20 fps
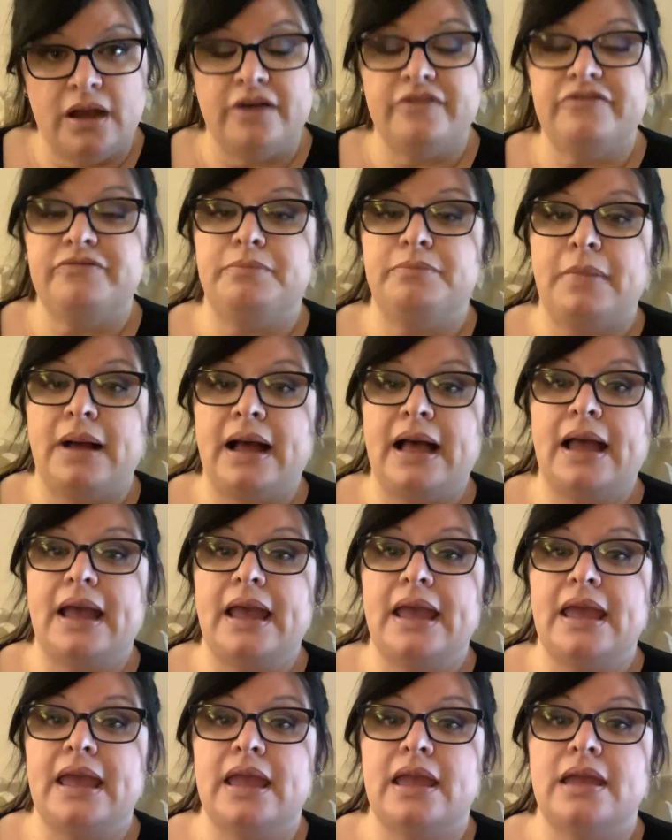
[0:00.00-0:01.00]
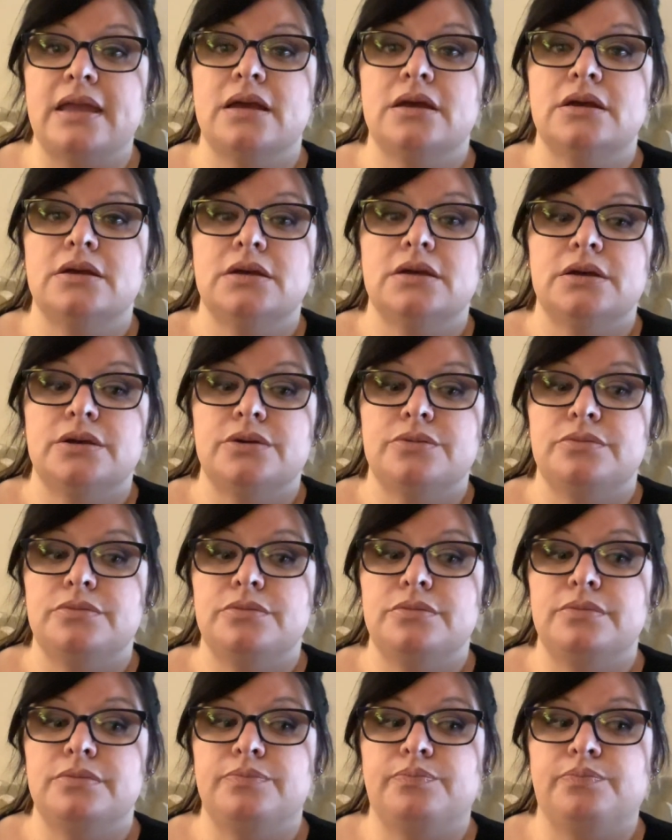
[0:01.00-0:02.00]
of my
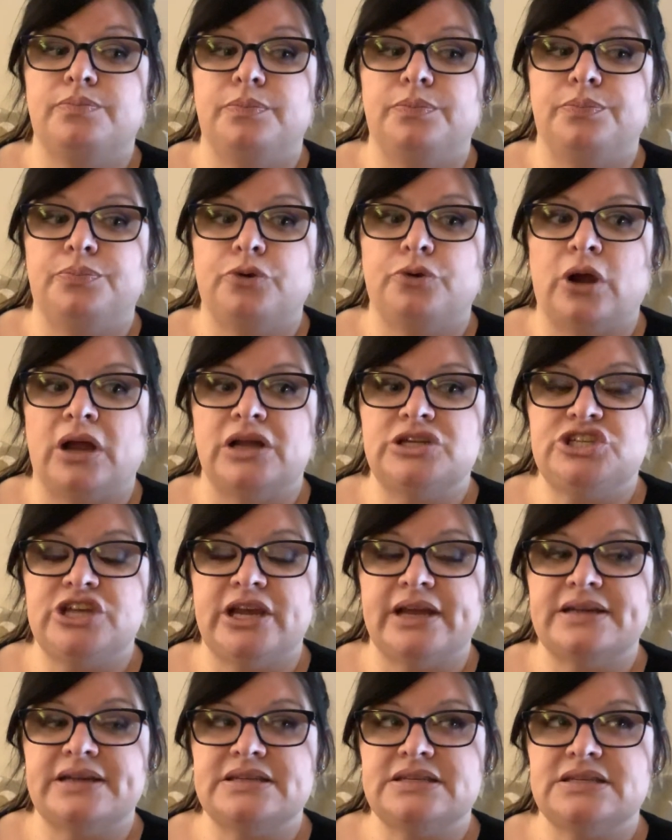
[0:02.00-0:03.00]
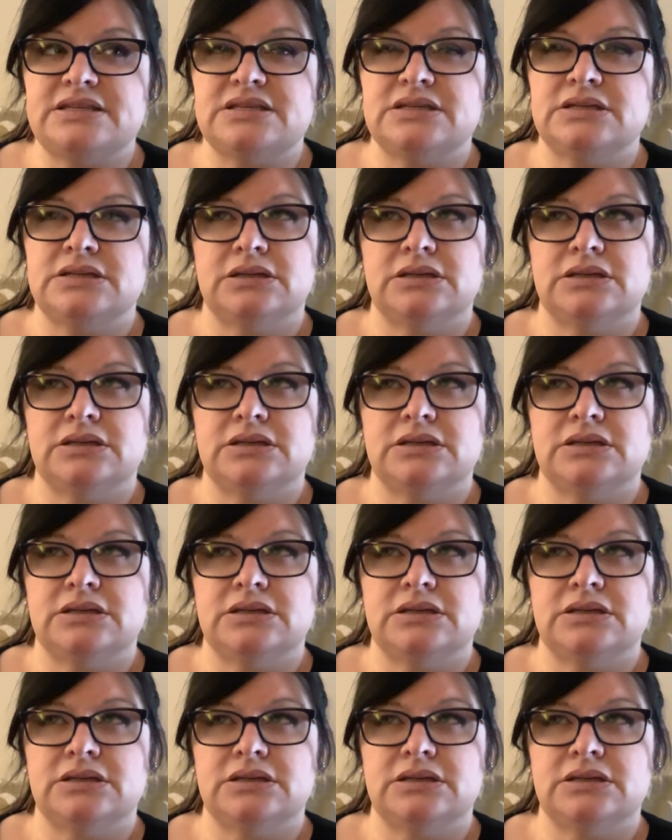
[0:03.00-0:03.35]
project